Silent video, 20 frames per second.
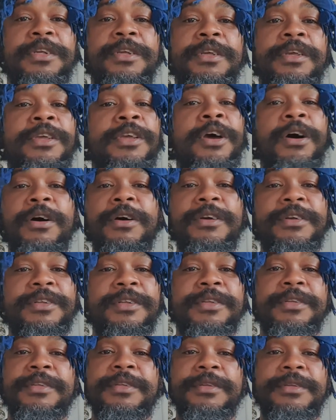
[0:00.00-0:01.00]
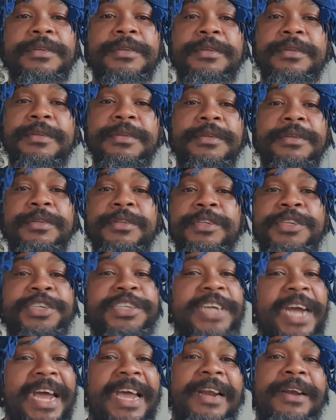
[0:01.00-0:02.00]
young
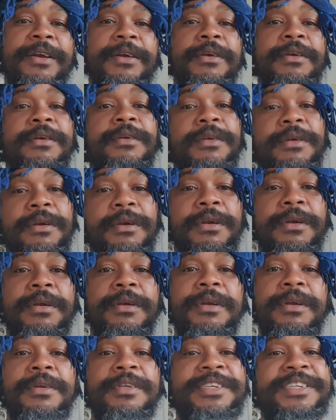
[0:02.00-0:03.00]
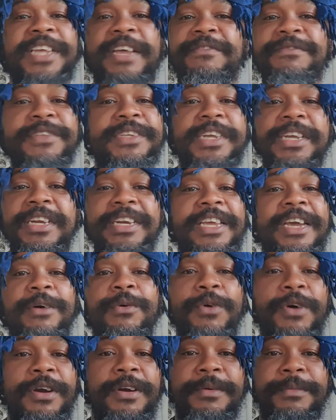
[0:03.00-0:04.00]
child, 17 year
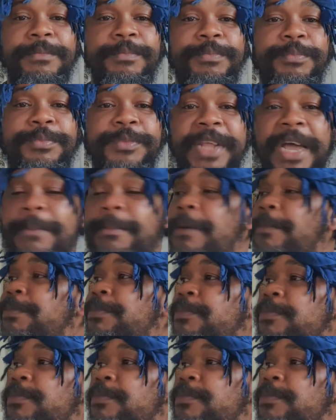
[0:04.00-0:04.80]
old, that my